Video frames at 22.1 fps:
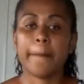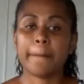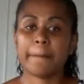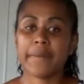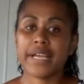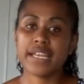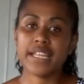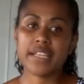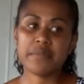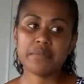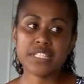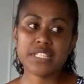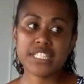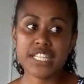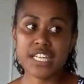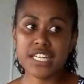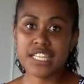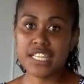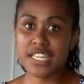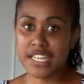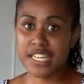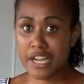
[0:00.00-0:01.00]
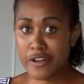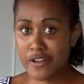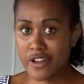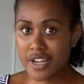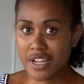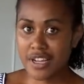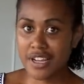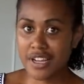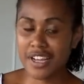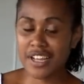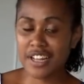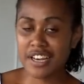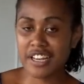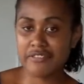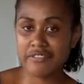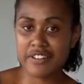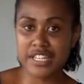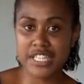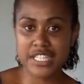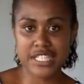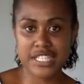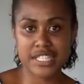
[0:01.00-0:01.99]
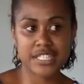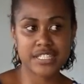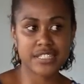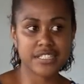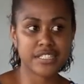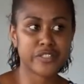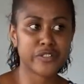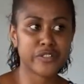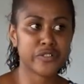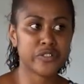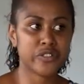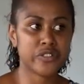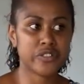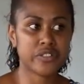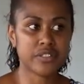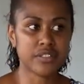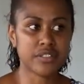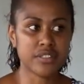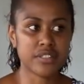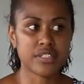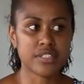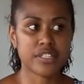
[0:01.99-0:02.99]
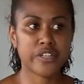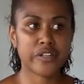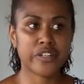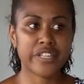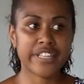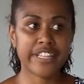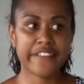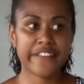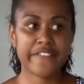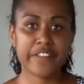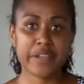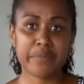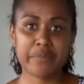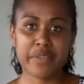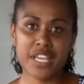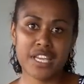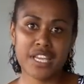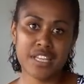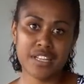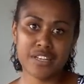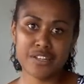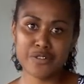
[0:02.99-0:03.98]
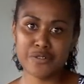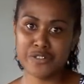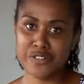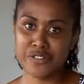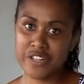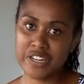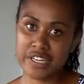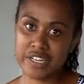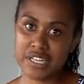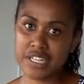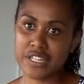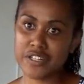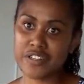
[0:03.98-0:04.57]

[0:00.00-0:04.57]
My name is Jenny Rawa. I love listening to Gold FM here in Osori.